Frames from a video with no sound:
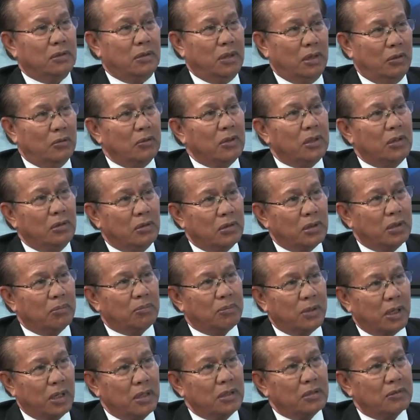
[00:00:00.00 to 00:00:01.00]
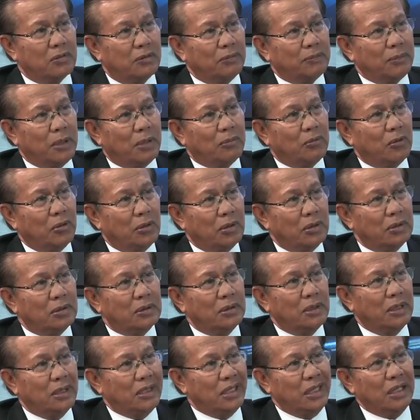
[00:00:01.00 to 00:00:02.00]
so that mm-hmm. we know the price of palm oil
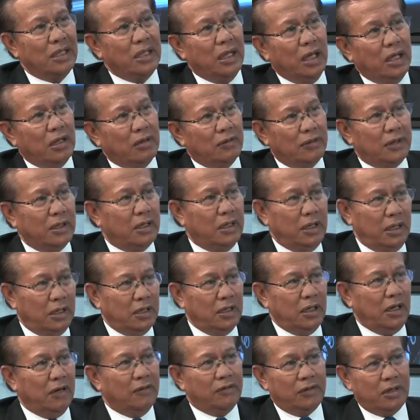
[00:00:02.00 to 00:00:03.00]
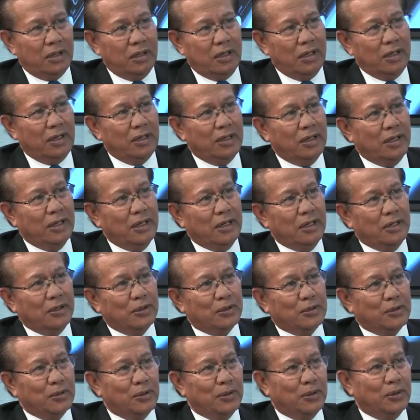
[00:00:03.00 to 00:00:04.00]
at the end of the day, every day, mm
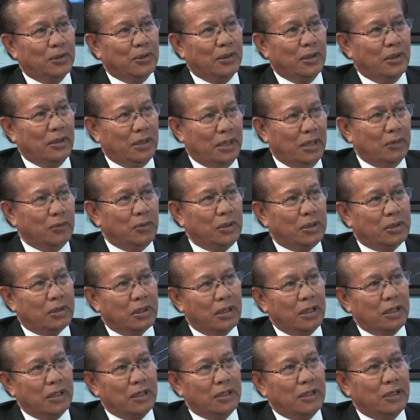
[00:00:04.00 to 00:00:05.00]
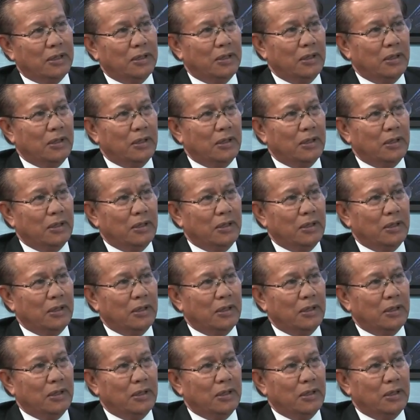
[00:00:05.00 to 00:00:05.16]
-hmm. so uh, that we trade.